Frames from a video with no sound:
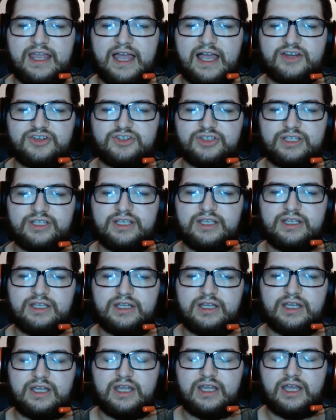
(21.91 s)
actually,
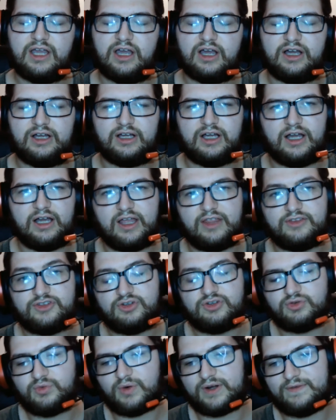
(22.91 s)

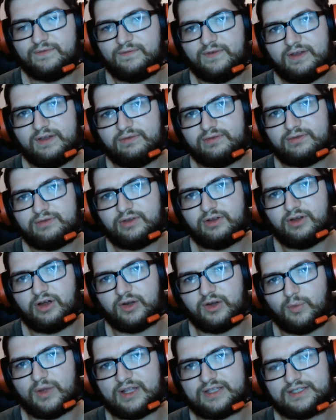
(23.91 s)
June 25th
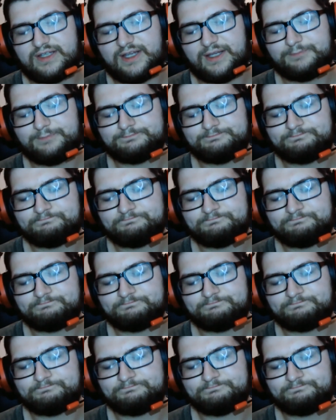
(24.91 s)
on a Wednesday.